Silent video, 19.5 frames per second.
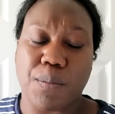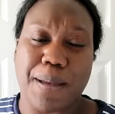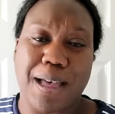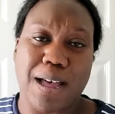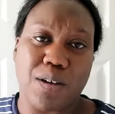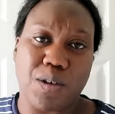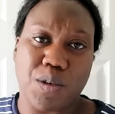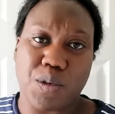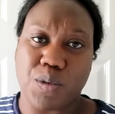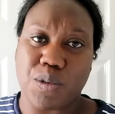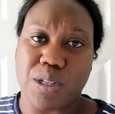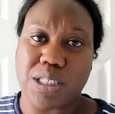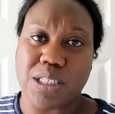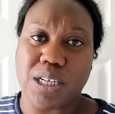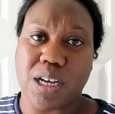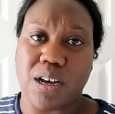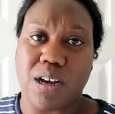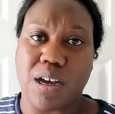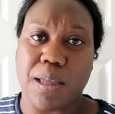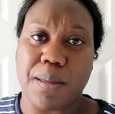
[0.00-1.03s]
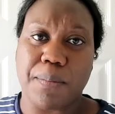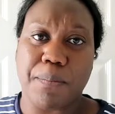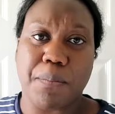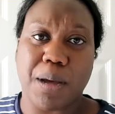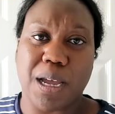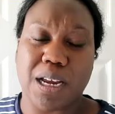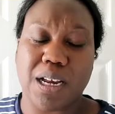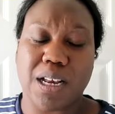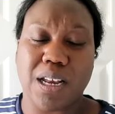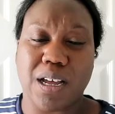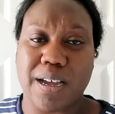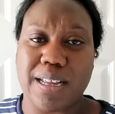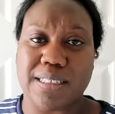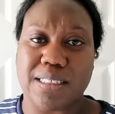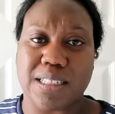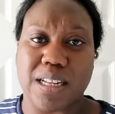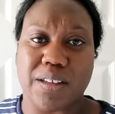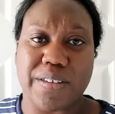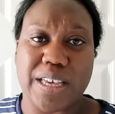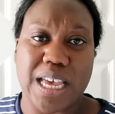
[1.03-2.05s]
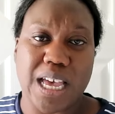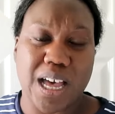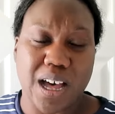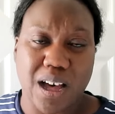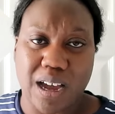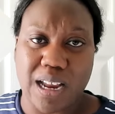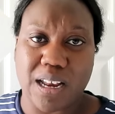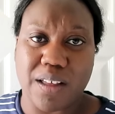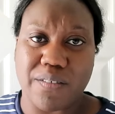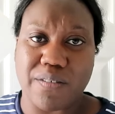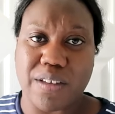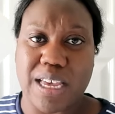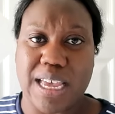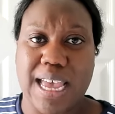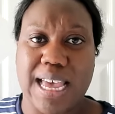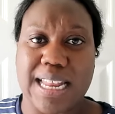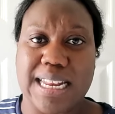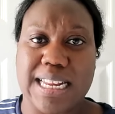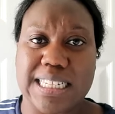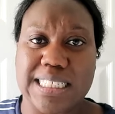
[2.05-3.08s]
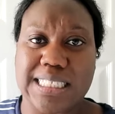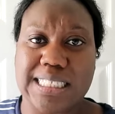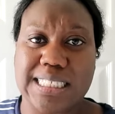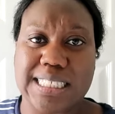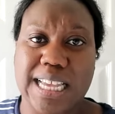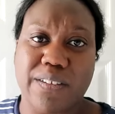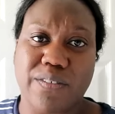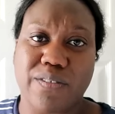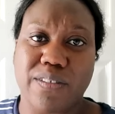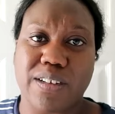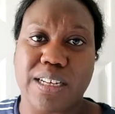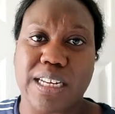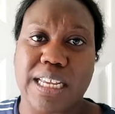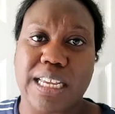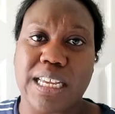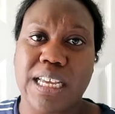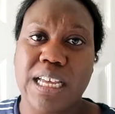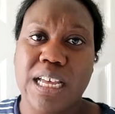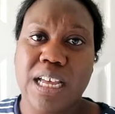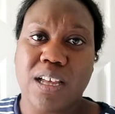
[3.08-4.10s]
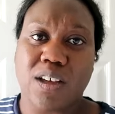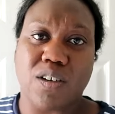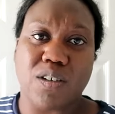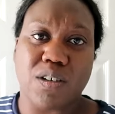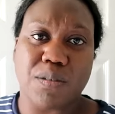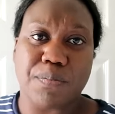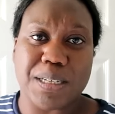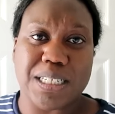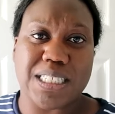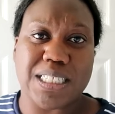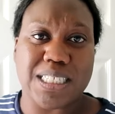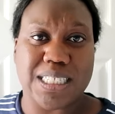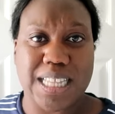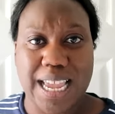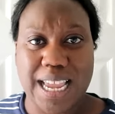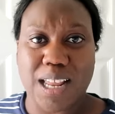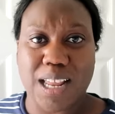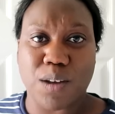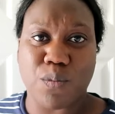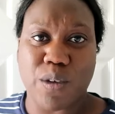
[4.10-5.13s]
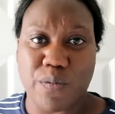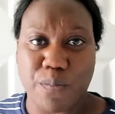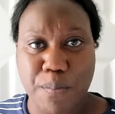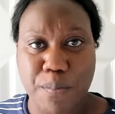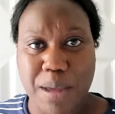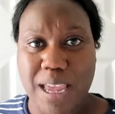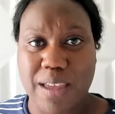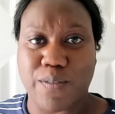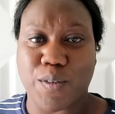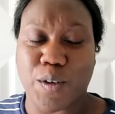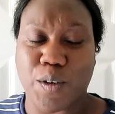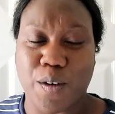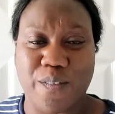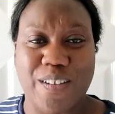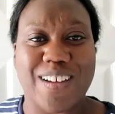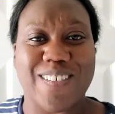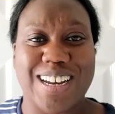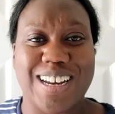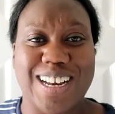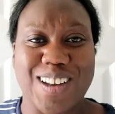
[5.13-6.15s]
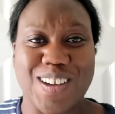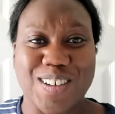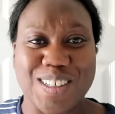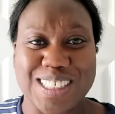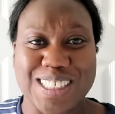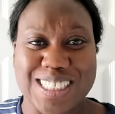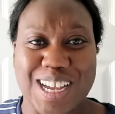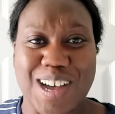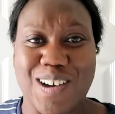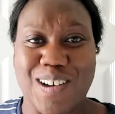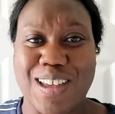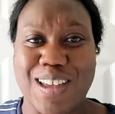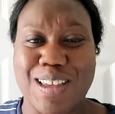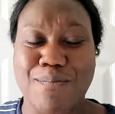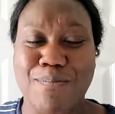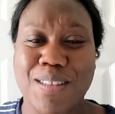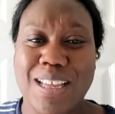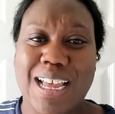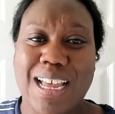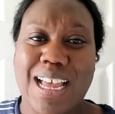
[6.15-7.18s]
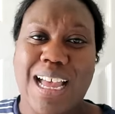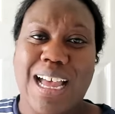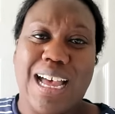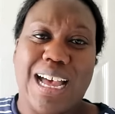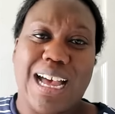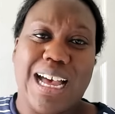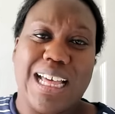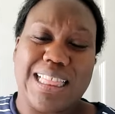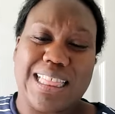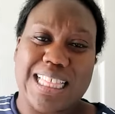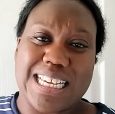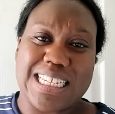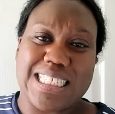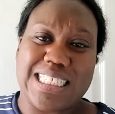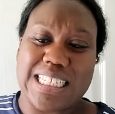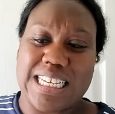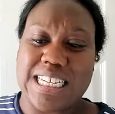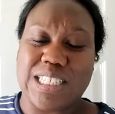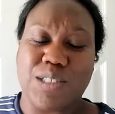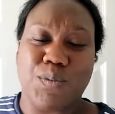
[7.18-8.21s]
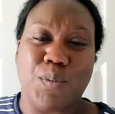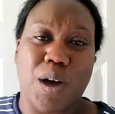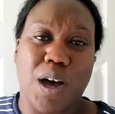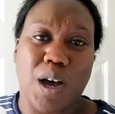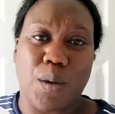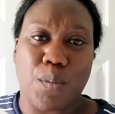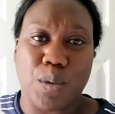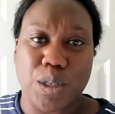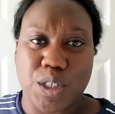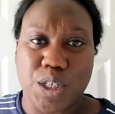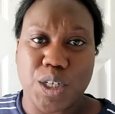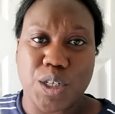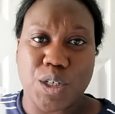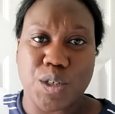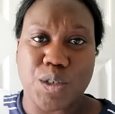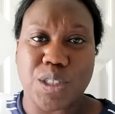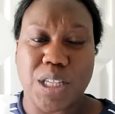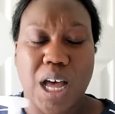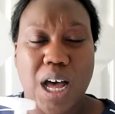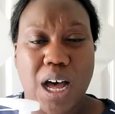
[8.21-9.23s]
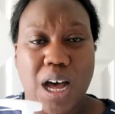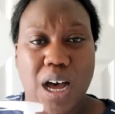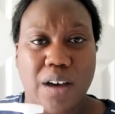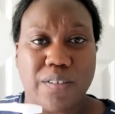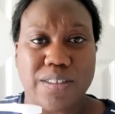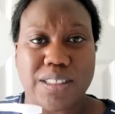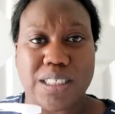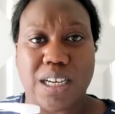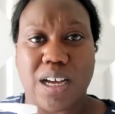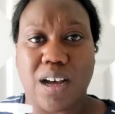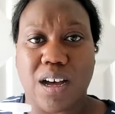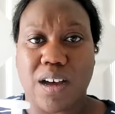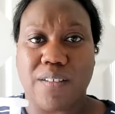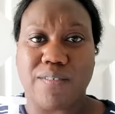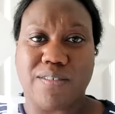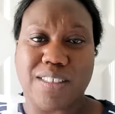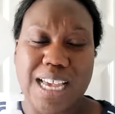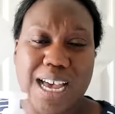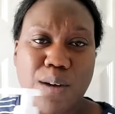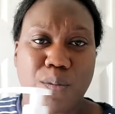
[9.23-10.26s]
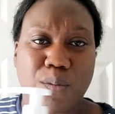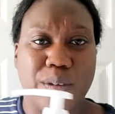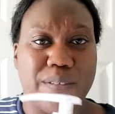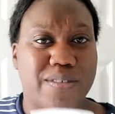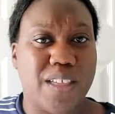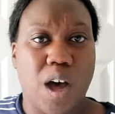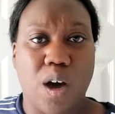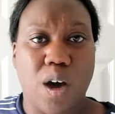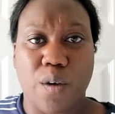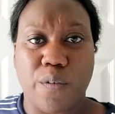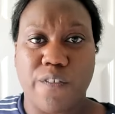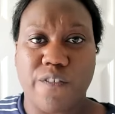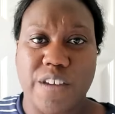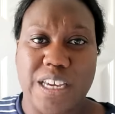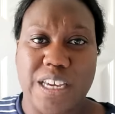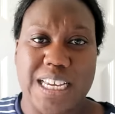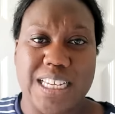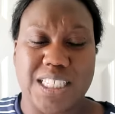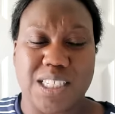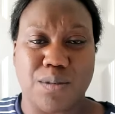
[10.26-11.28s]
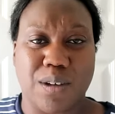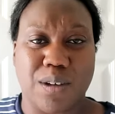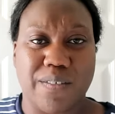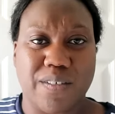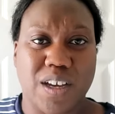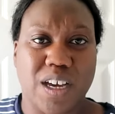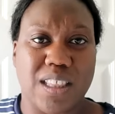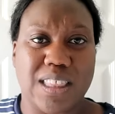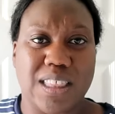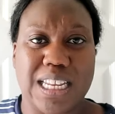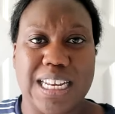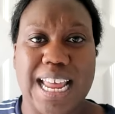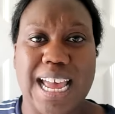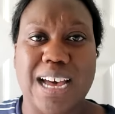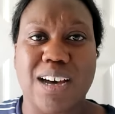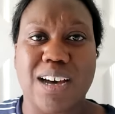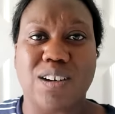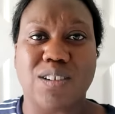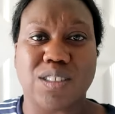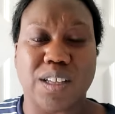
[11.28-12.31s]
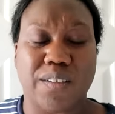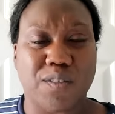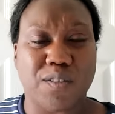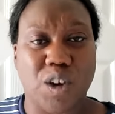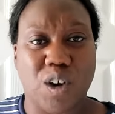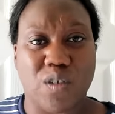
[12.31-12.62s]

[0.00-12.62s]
about all the time. My clients love it, I love it, and it's definitely going to be staying with me for a very long time. This is what I would use after I've dealt with the whole feet. So I've cut the nails, I've